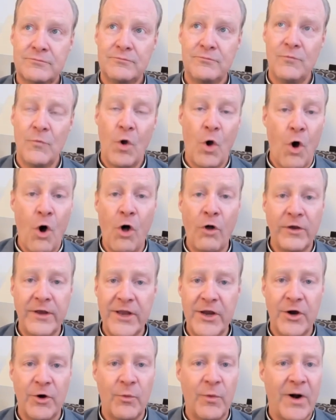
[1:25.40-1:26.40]
all
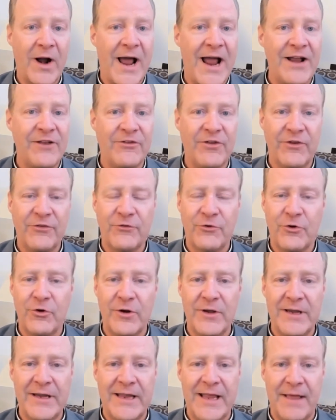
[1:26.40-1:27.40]
year where I just
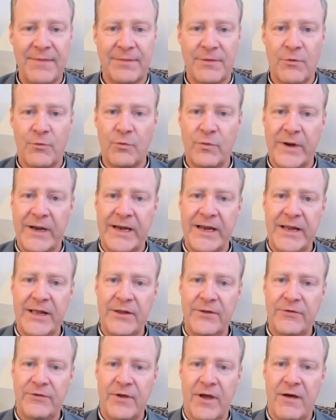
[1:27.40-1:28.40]
couldn't get the
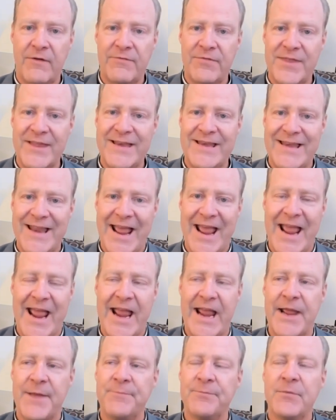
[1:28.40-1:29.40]
readings of the
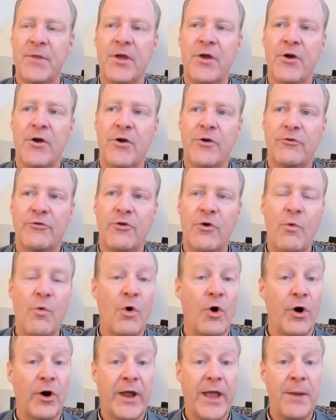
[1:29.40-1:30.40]
day to
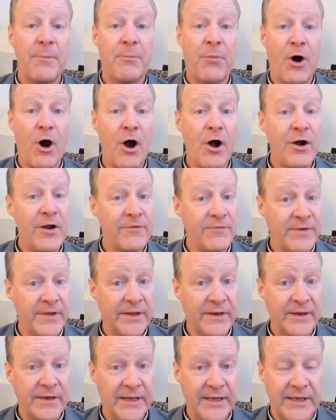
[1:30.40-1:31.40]
work. And part of it
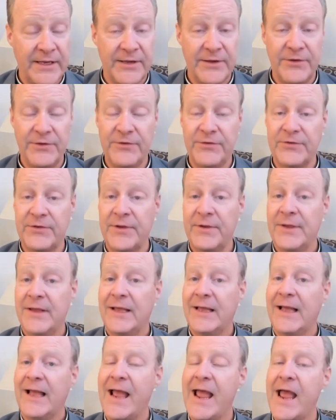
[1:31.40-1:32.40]
is,
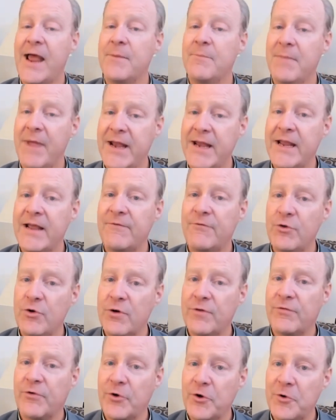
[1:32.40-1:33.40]
and many of you
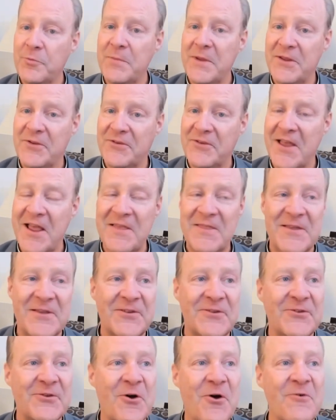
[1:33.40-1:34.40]
have heard me say
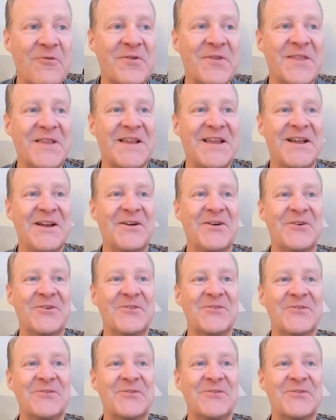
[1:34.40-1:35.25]
this over the years,